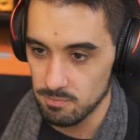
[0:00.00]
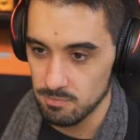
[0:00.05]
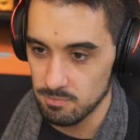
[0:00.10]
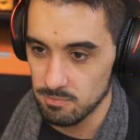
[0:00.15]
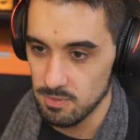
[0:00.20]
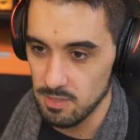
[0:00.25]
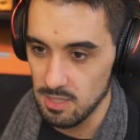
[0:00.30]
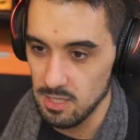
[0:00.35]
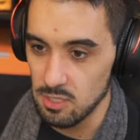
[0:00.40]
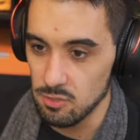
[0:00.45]

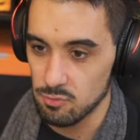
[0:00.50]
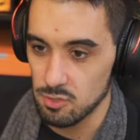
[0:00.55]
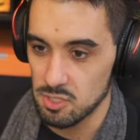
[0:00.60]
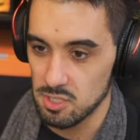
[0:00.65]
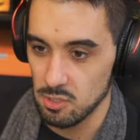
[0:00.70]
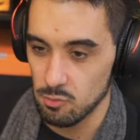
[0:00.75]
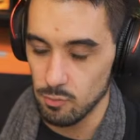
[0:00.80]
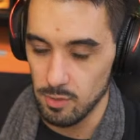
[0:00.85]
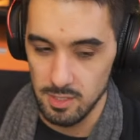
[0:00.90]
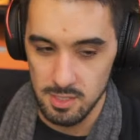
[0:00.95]

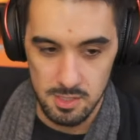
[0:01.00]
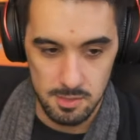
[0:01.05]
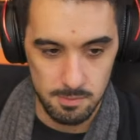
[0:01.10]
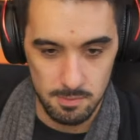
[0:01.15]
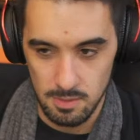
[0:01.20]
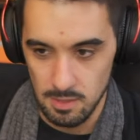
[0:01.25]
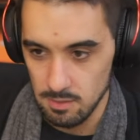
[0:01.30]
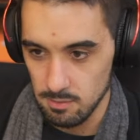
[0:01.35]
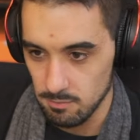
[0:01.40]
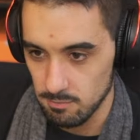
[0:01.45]
interesting ways,
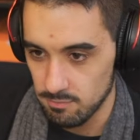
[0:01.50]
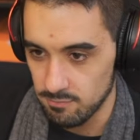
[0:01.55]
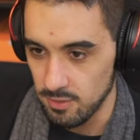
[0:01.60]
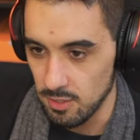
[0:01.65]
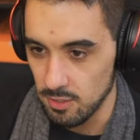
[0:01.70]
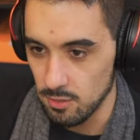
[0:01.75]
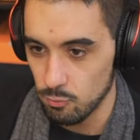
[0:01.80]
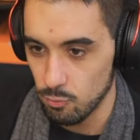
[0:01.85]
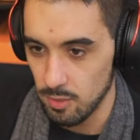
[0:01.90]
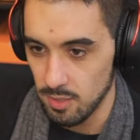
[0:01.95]
like
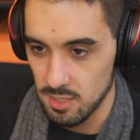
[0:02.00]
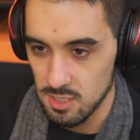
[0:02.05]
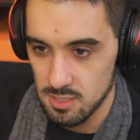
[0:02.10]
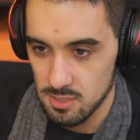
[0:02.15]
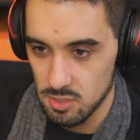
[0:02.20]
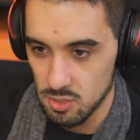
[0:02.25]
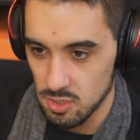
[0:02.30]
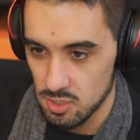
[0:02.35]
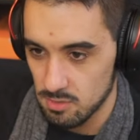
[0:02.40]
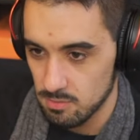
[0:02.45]
fun ways,
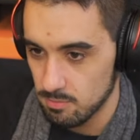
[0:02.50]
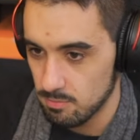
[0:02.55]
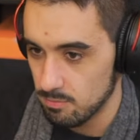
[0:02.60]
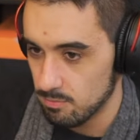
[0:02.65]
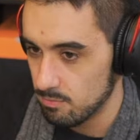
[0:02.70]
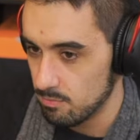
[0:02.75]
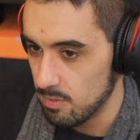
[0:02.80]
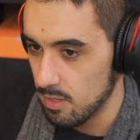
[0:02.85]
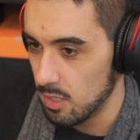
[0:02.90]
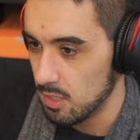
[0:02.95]
just
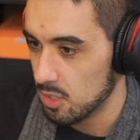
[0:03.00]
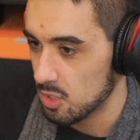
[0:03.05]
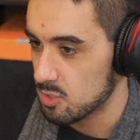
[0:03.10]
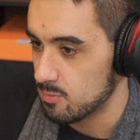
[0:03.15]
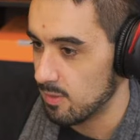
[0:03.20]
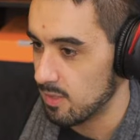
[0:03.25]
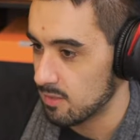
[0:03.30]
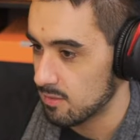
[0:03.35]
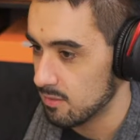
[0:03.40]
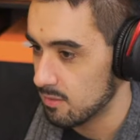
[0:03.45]

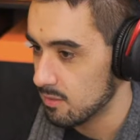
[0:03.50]
unexpected.